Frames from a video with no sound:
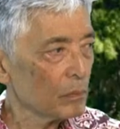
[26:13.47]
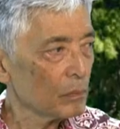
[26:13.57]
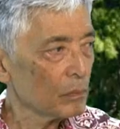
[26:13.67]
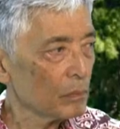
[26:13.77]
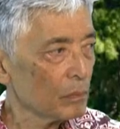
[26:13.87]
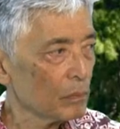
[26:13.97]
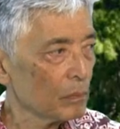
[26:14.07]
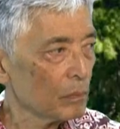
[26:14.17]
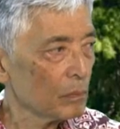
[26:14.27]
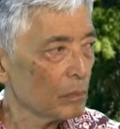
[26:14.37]

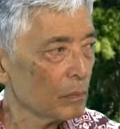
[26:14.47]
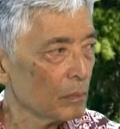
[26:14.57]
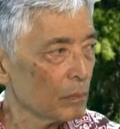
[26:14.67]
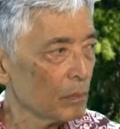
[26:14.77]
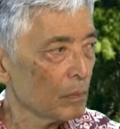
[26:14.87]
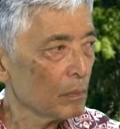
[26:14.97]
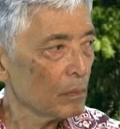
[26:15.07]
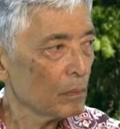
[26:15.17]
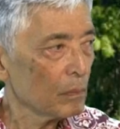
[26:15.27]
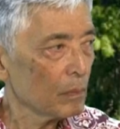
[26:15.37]

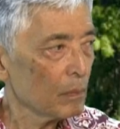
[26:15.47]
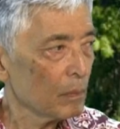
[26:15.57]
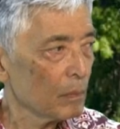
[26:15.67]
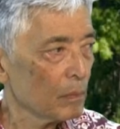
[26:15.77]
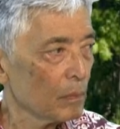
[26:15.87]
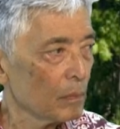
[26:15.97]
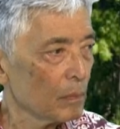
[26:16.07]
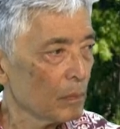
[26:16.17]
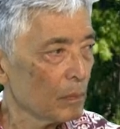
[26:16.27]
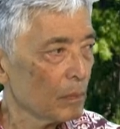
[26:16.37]

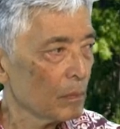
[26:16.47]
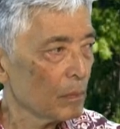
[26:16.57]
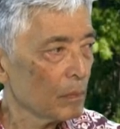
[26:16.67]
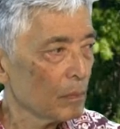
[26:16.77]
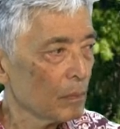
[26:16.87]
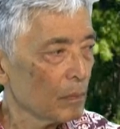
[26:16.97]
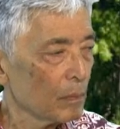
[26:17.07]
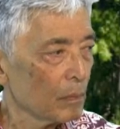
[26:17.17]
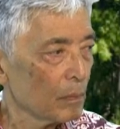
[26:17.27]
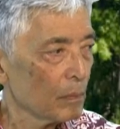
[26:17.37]

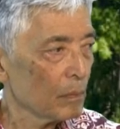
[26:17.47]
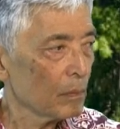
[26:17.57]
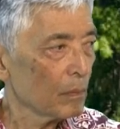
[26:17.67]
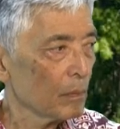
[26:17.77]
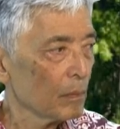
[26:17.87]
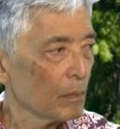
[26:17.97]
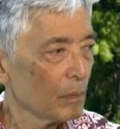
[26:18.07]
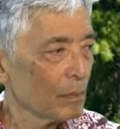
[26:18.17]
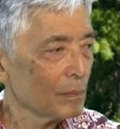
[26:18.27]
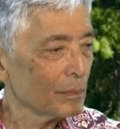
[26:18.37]

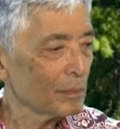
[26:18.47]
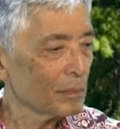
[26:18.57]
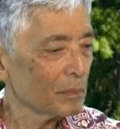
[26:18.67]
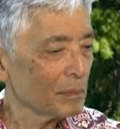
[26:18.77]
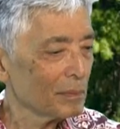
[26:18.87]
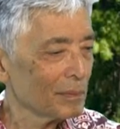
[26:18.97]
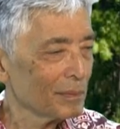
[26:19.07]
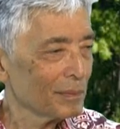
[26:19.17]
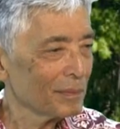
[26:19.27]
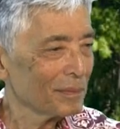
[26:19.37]

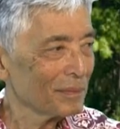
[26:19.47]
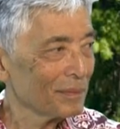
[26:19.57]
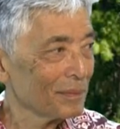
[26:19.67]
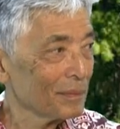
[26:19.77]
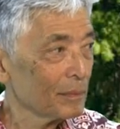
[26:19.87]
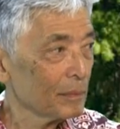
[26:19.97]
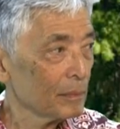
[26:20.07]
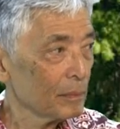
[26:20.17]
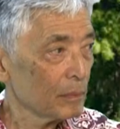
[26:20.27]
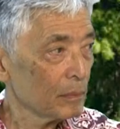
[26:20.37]

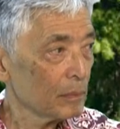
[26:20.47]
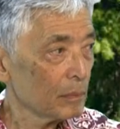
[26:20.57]
The person shown says nothing.